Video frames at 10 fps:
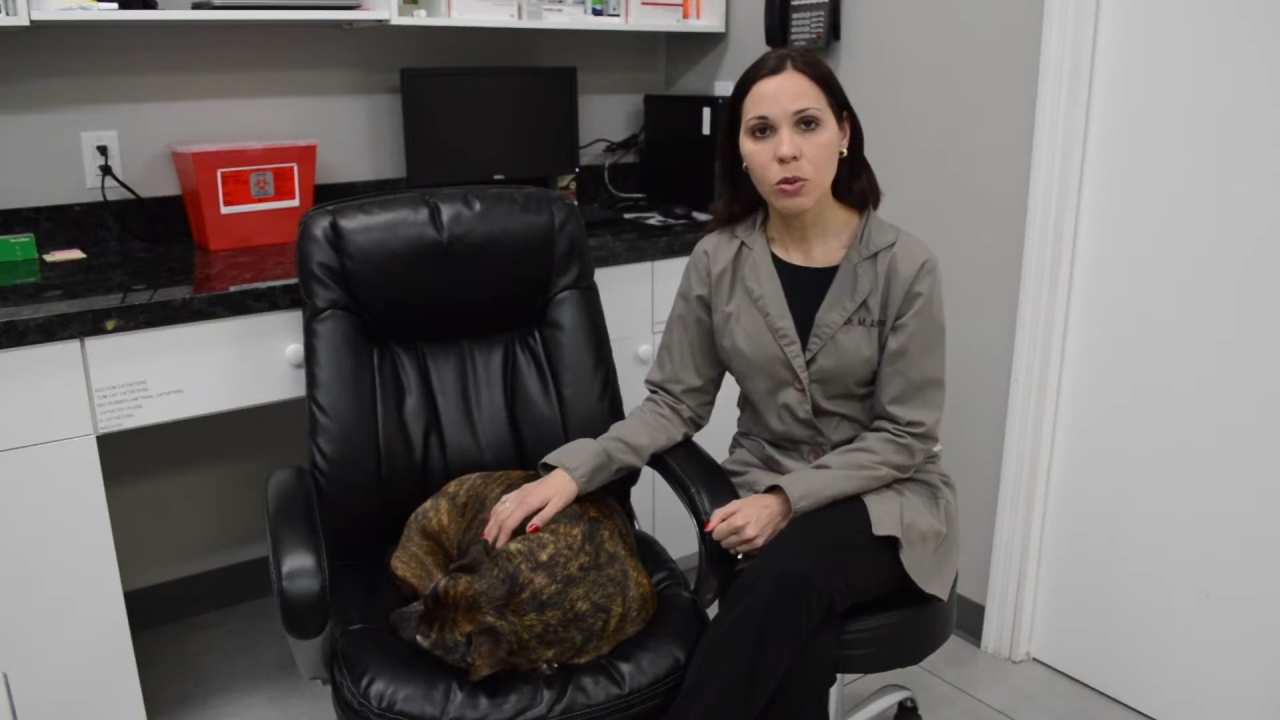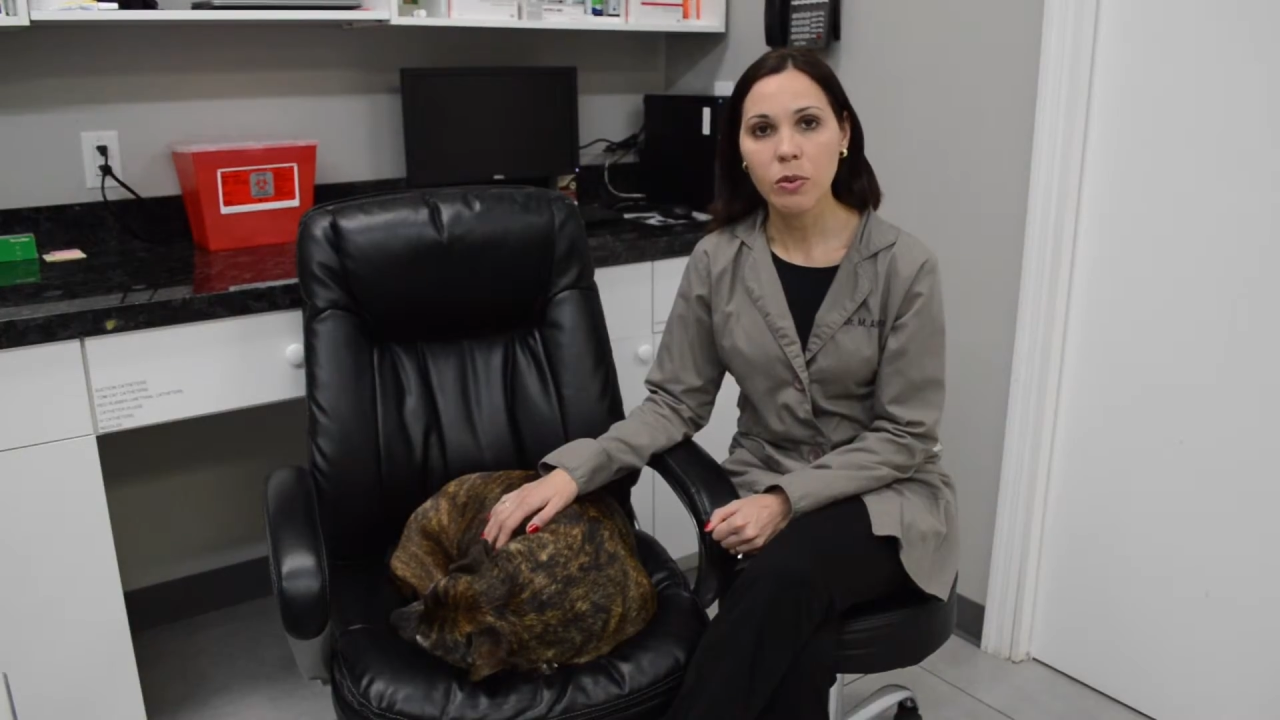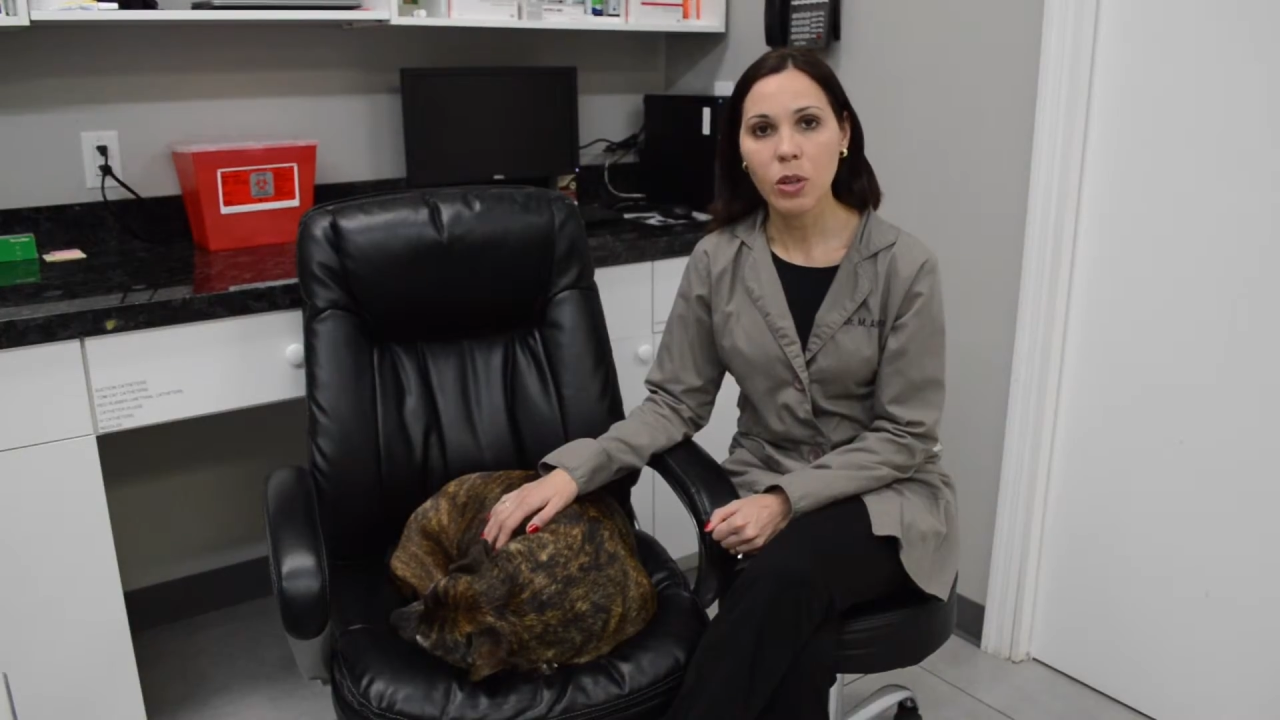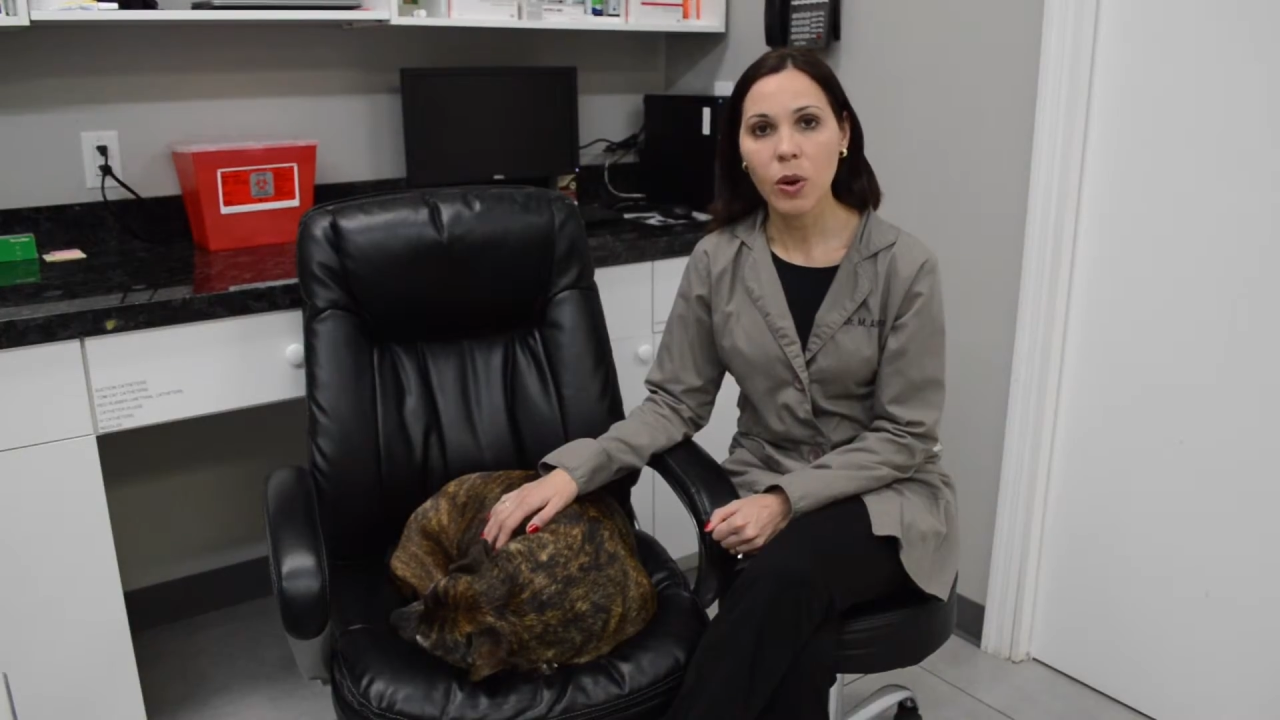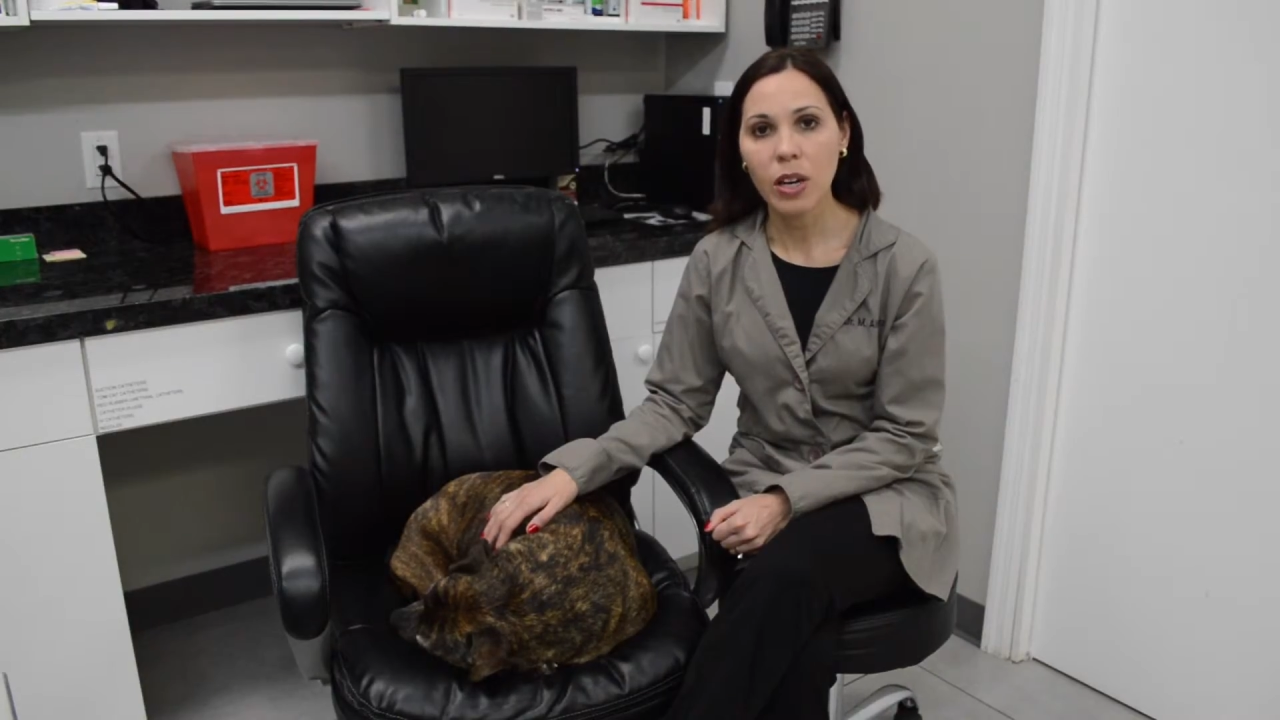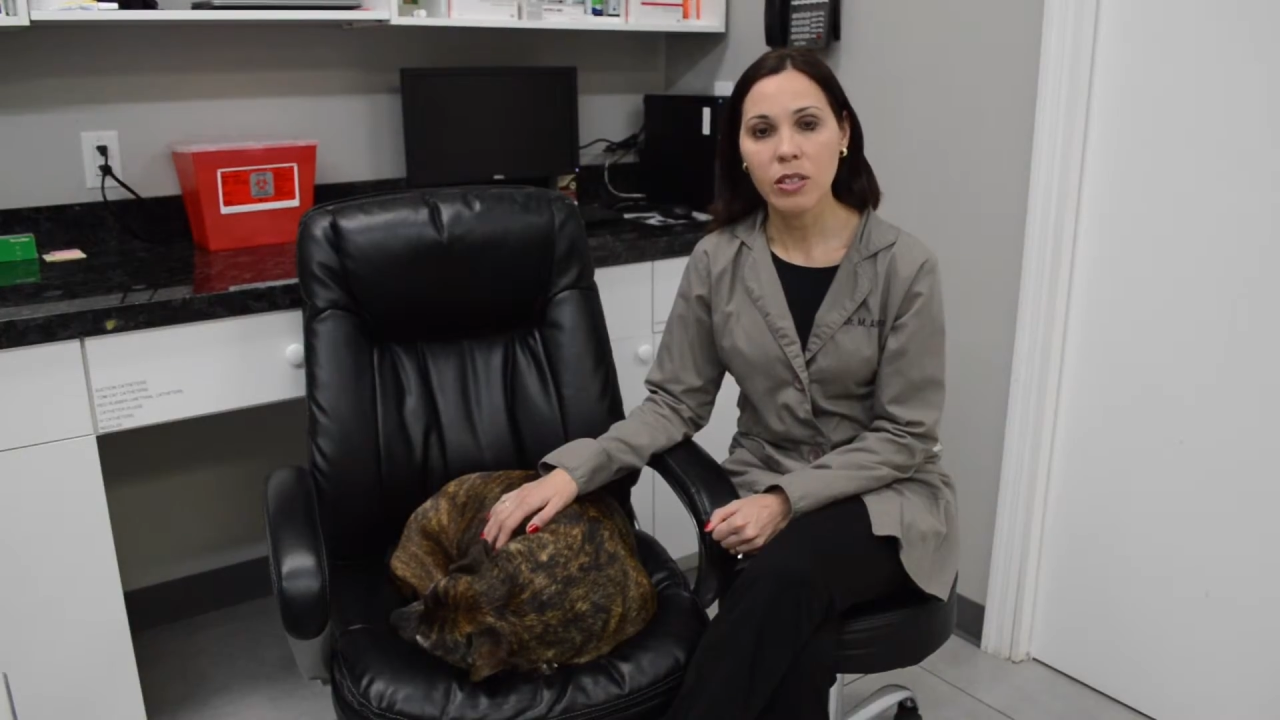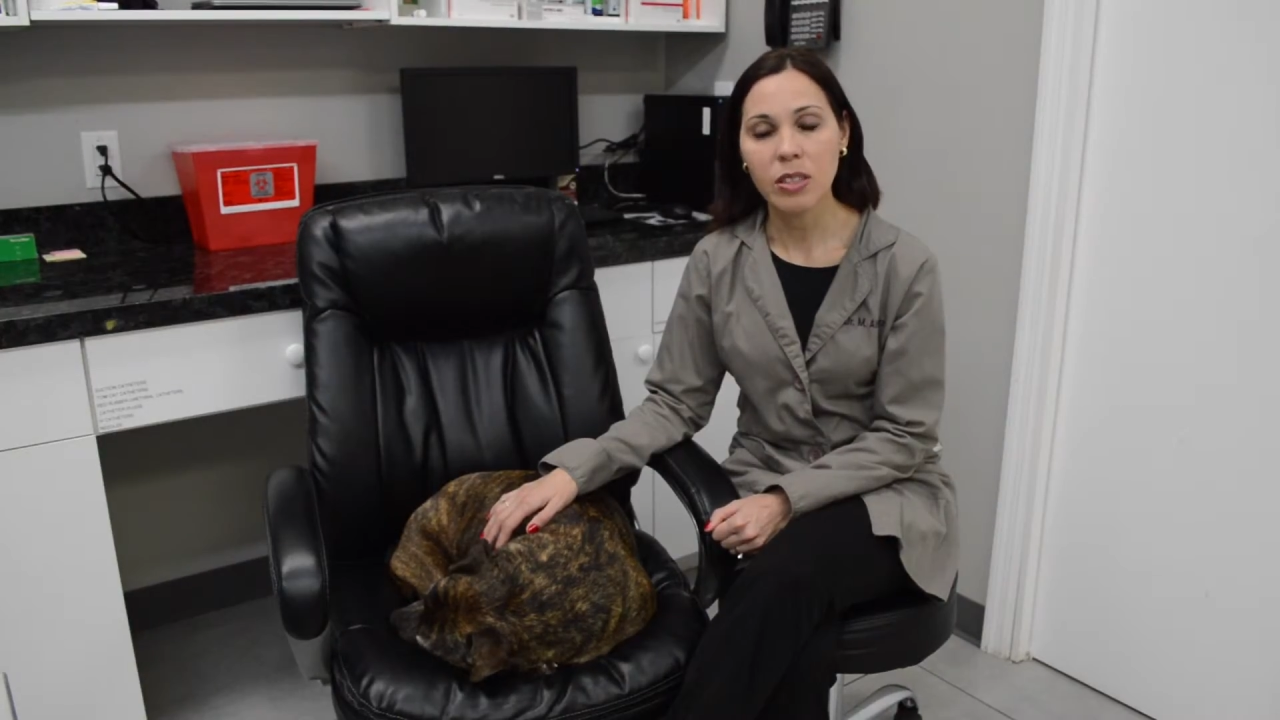will require